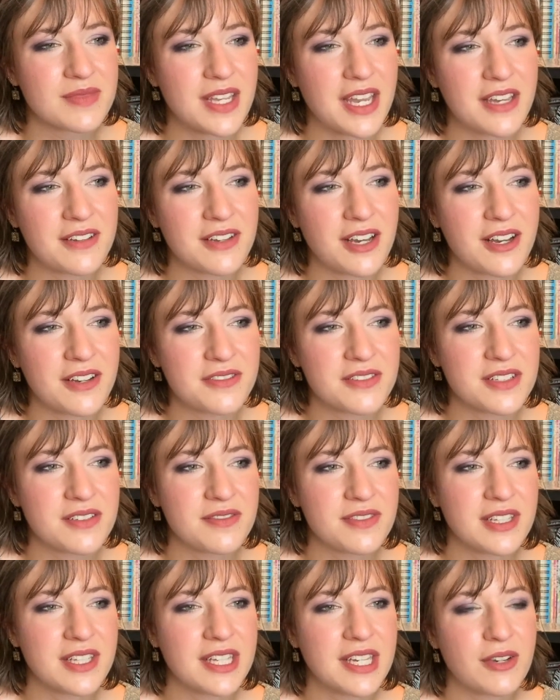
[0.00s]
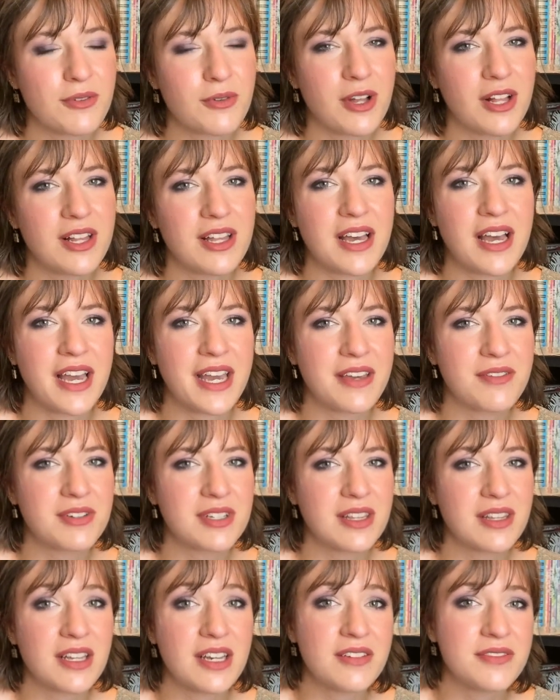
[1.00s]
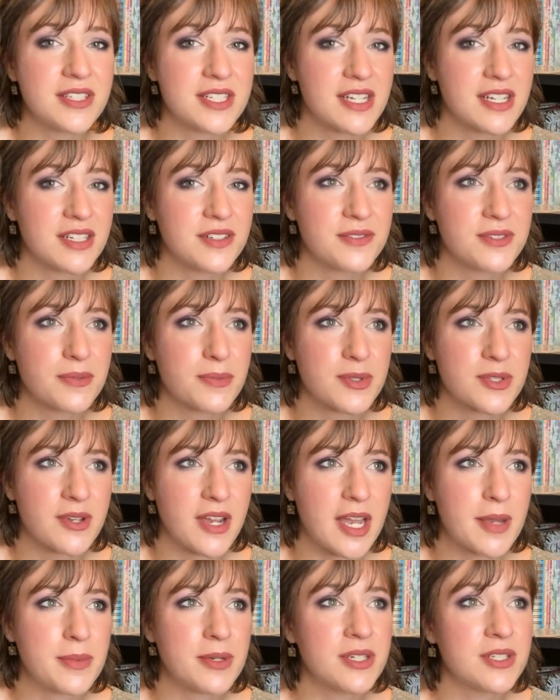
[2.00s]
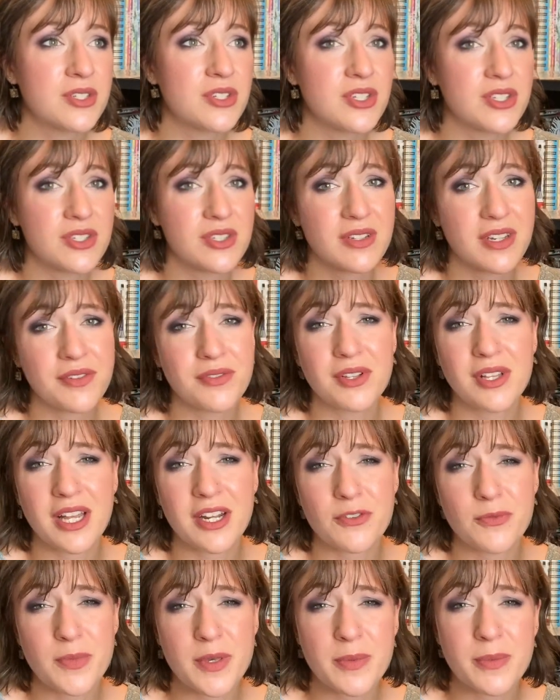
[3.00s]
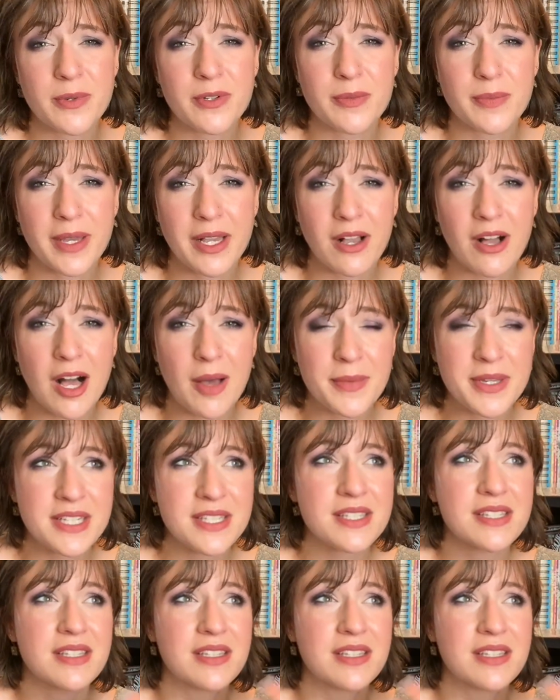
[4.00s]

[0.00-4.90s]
I often feel like, well, I would love a ton of subscribers just so I have a lot of people in my comments